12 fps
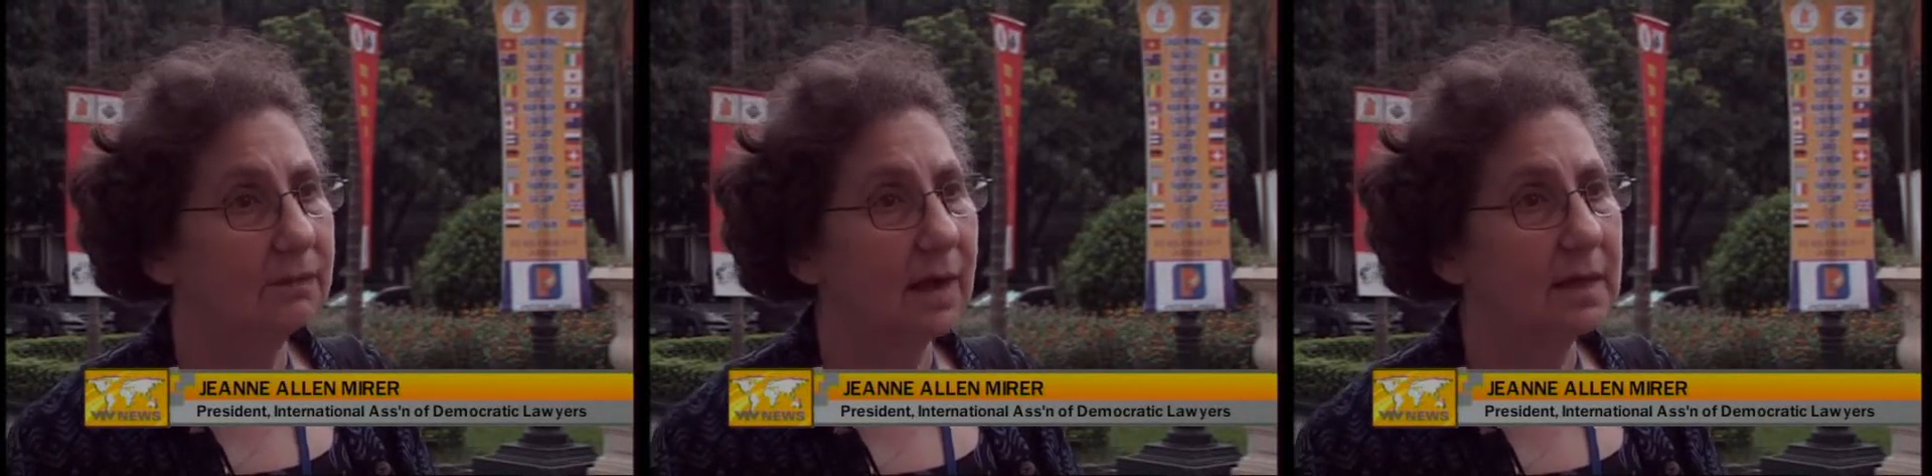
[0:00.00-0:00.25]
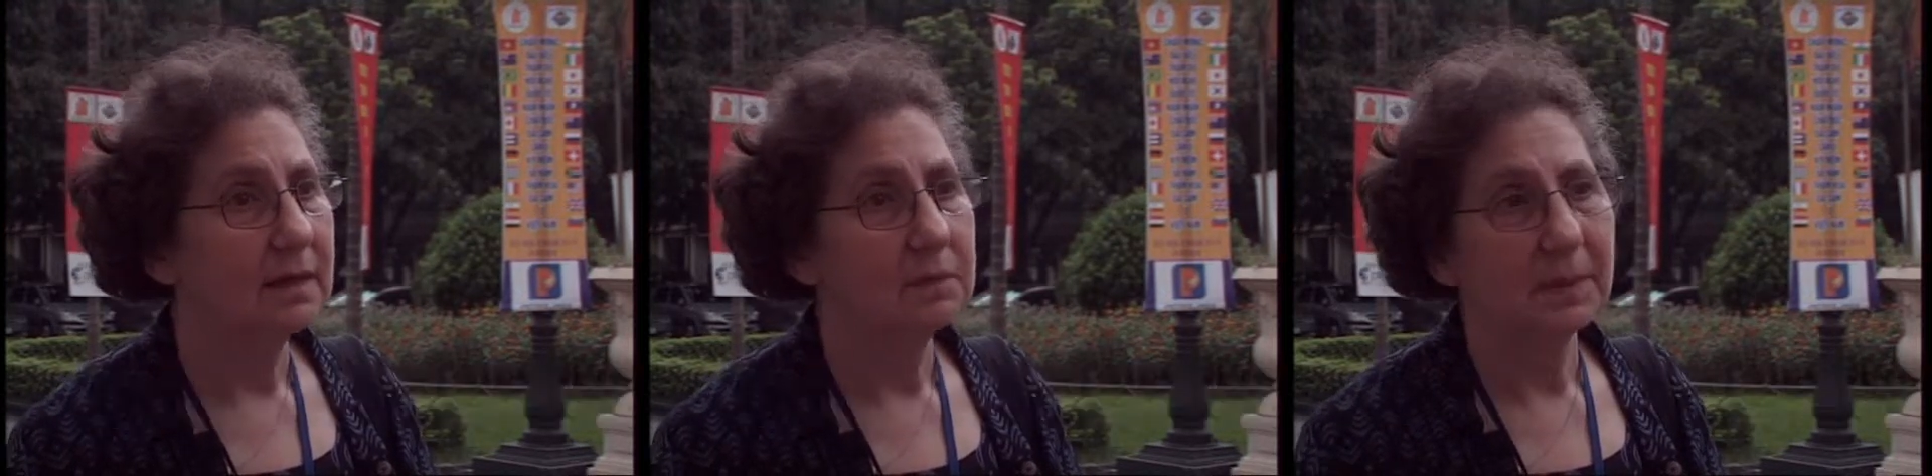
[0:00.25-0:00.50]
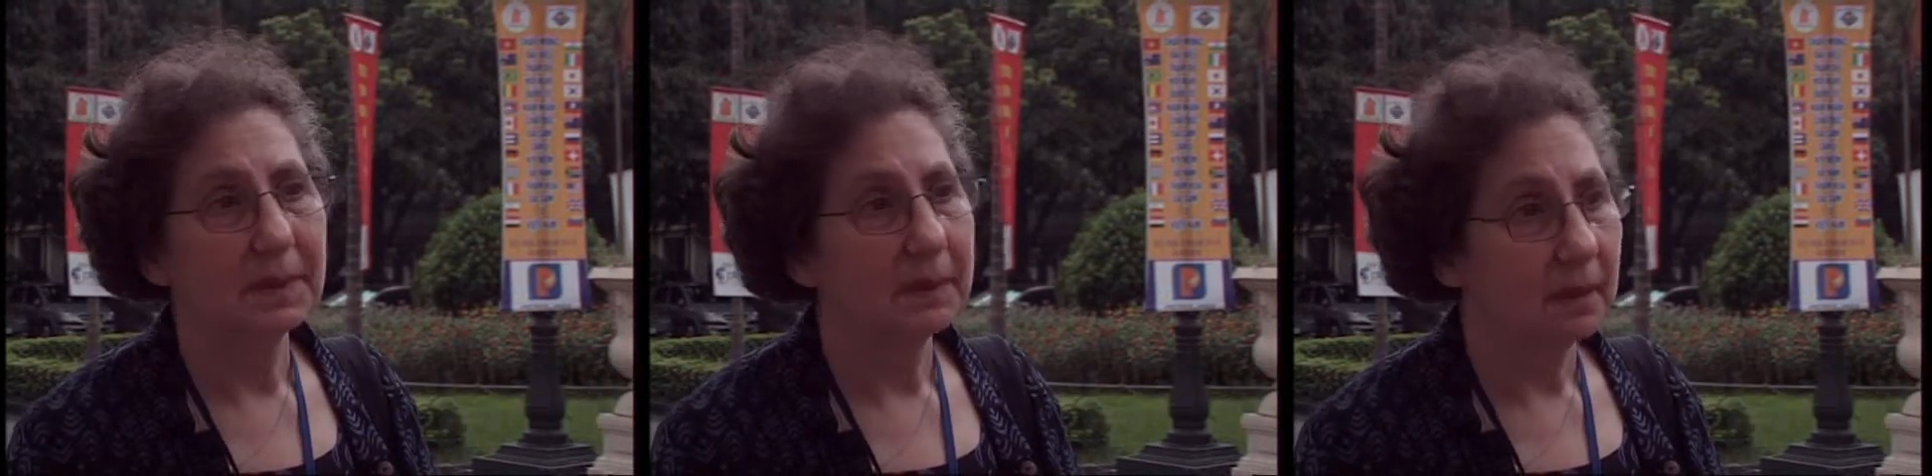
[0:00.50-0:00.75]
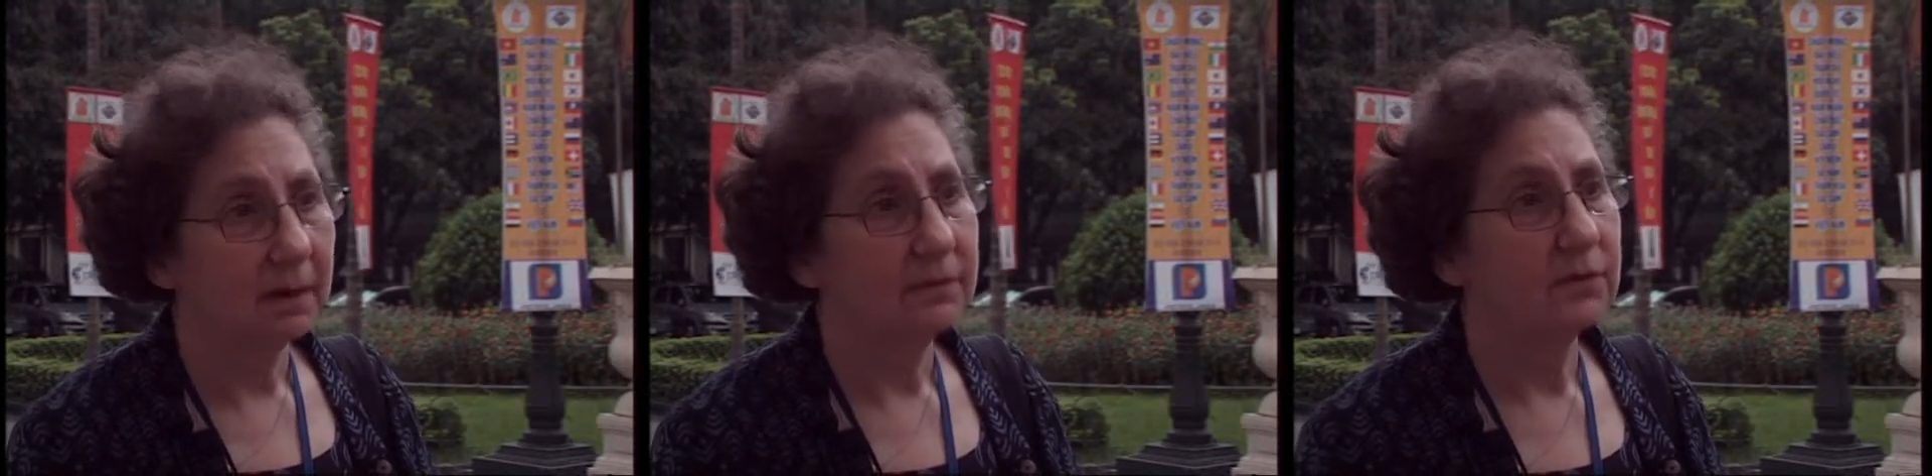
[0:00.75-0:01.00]
fund big
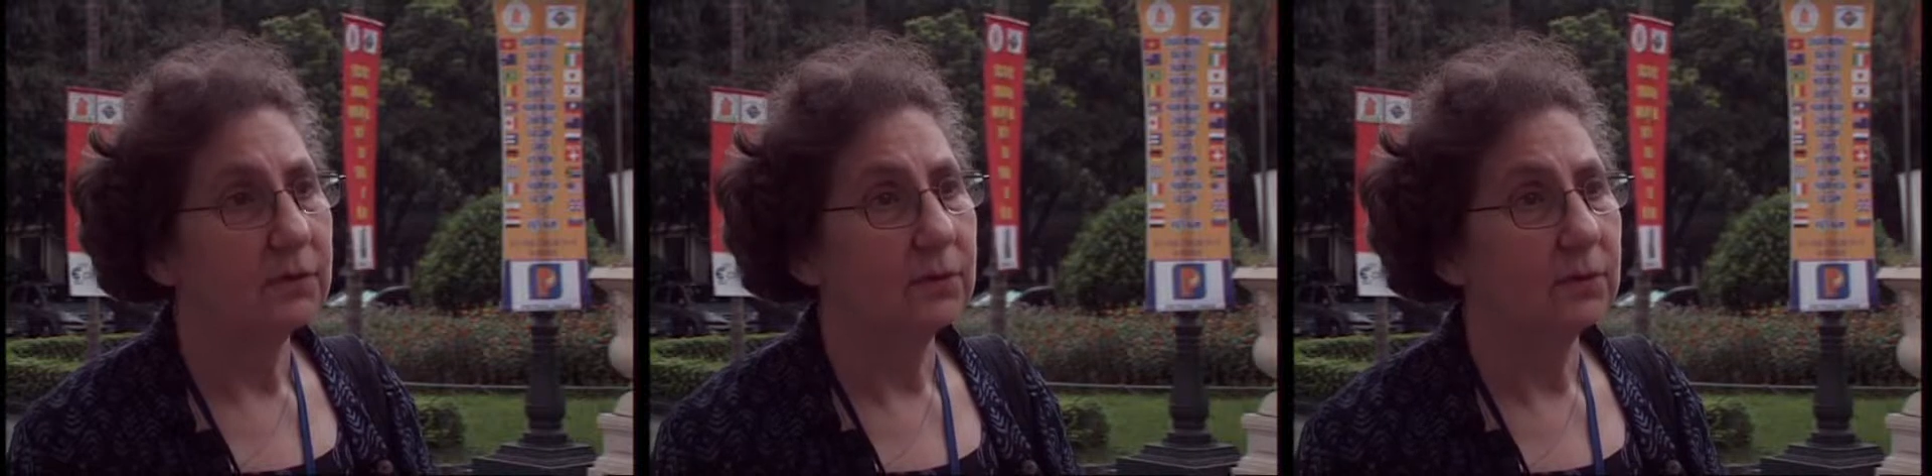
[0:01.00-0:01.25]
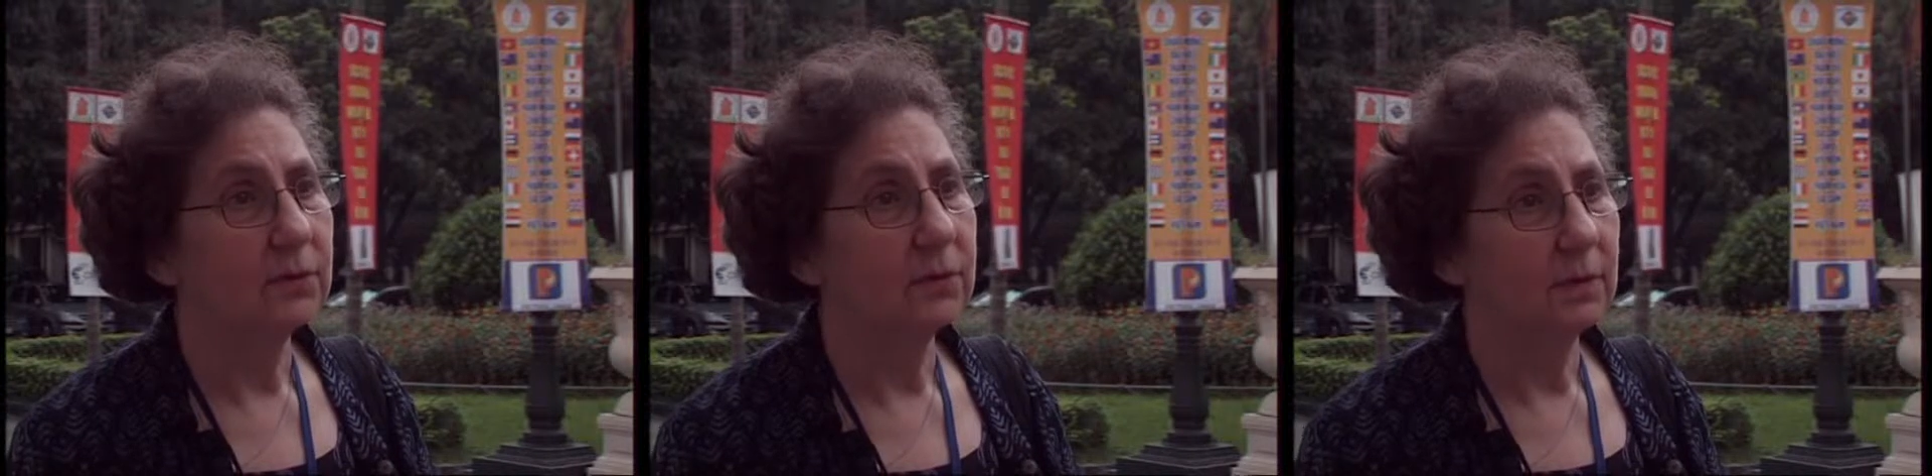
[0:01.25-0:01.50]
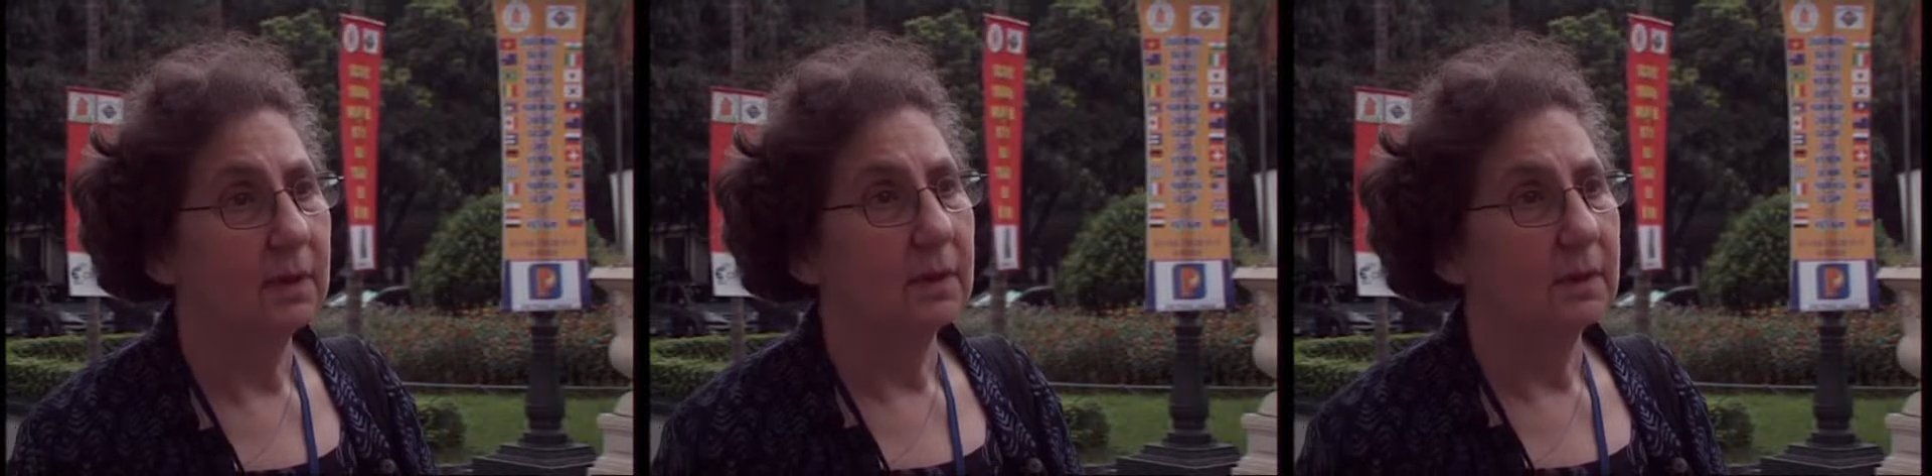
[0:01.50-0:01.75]
enough to